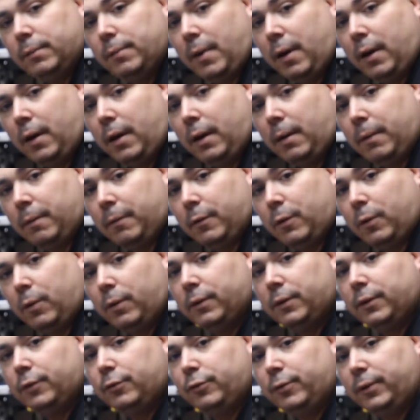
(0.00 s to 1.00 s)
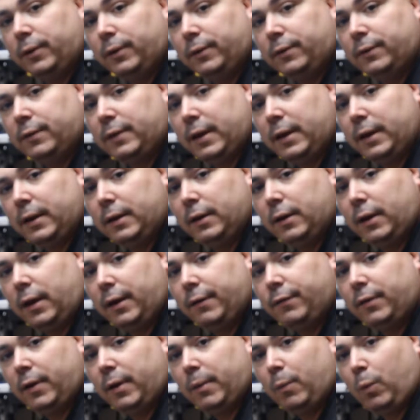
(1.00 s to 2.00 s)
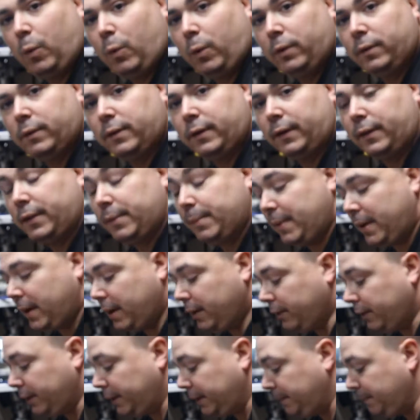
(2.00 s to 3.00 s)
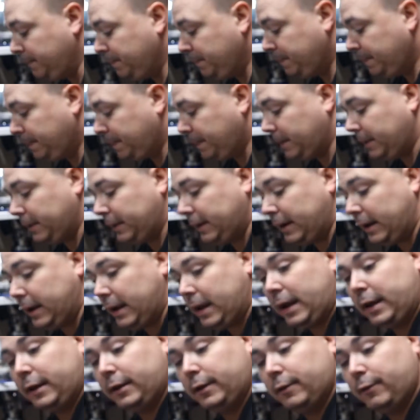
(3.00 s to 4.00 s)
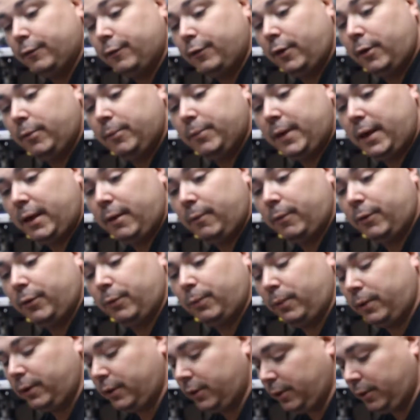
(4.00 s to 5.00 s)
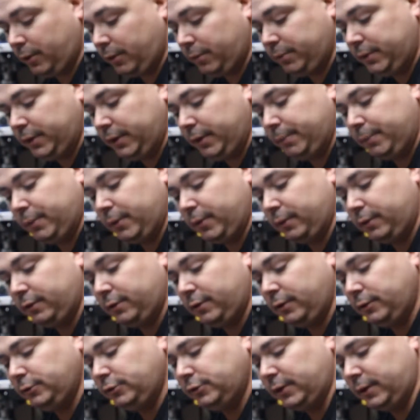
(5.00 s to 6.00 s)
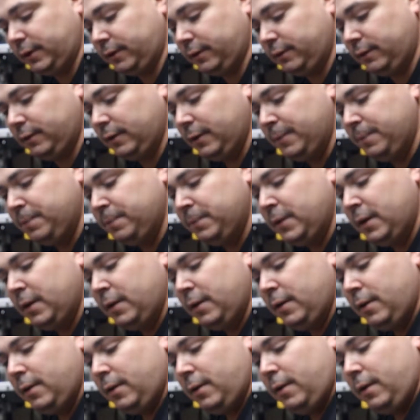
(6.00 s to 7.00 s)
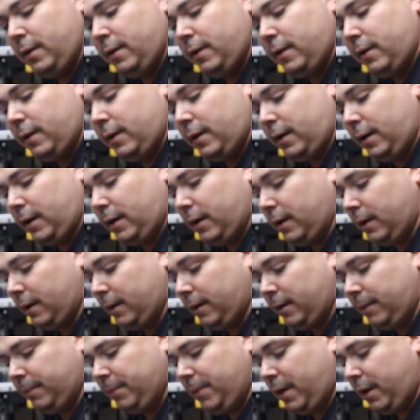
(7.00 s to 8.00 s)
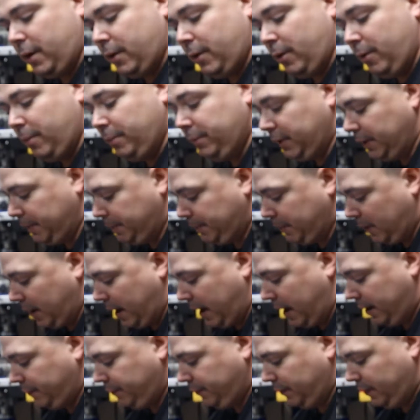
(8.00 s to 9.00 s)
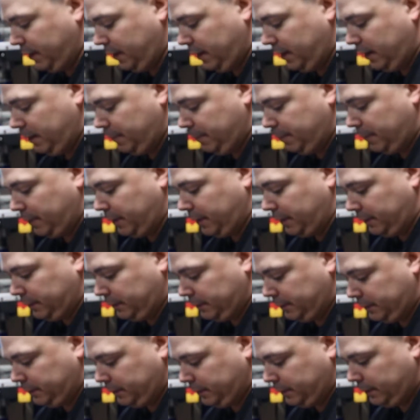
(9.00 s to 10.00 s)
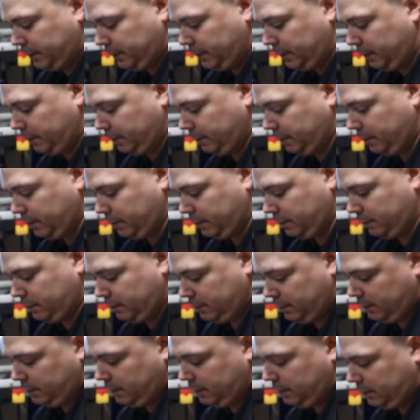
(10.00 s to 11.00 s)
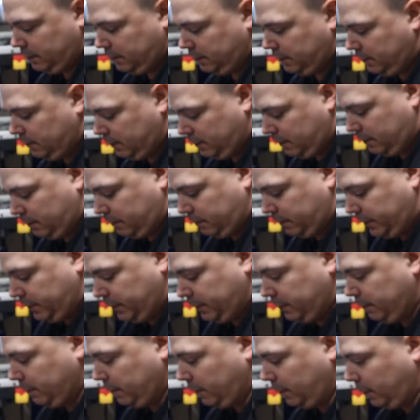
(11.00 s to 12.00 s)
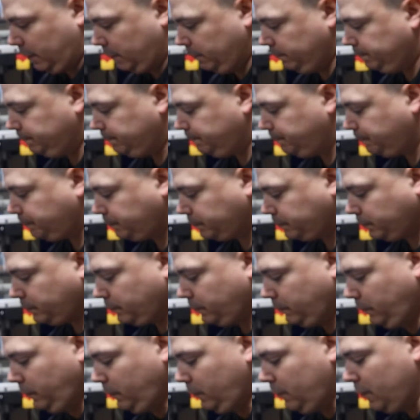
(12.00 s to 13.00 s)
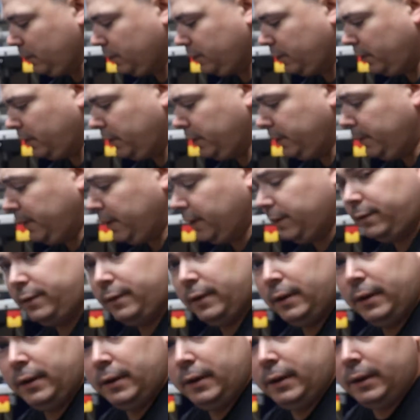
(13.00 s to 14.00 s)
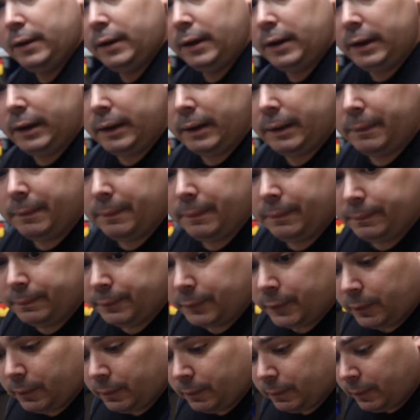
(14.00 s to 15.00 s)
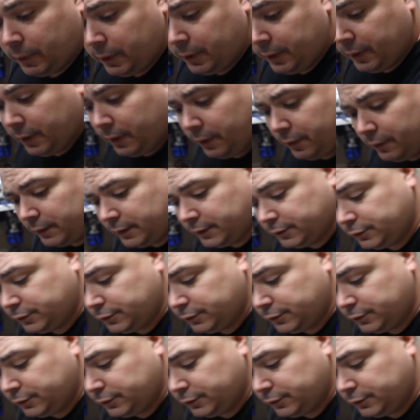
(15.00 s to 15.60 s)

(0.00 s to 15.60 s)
cordless drill said lifetime warranty on the battery, and I had confirmed that with one of the Home Depot associates. I'm not a Home Depot advocate, but when in Rome. So anyways, one of the other